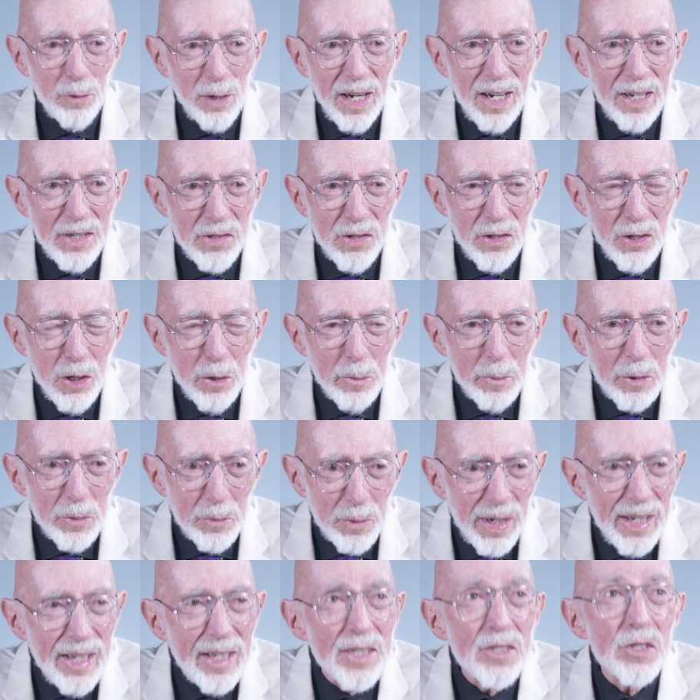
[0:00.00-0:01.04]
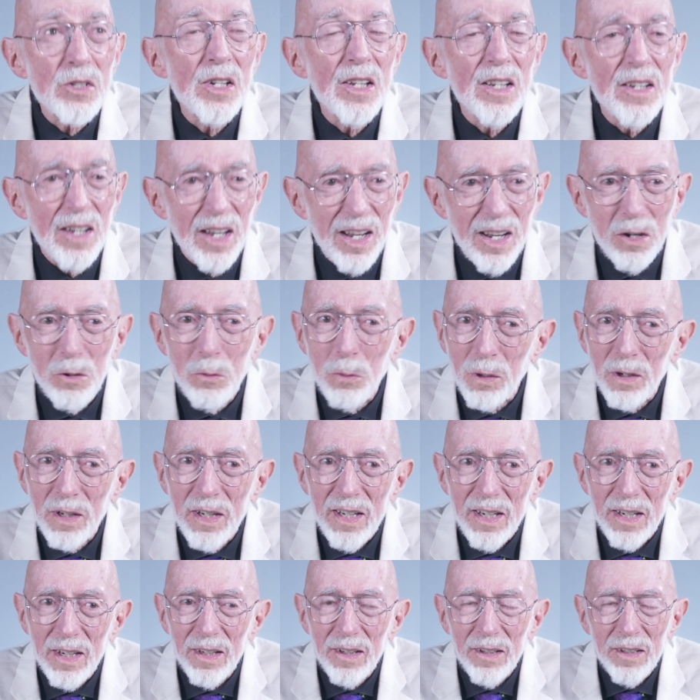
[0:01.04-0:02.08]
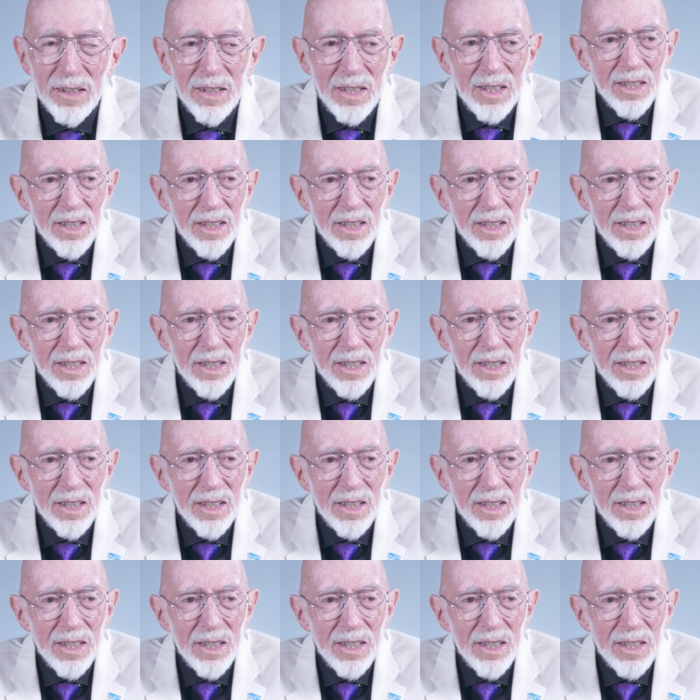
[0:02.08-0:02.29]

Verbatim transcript: rise to the human race uh, were here.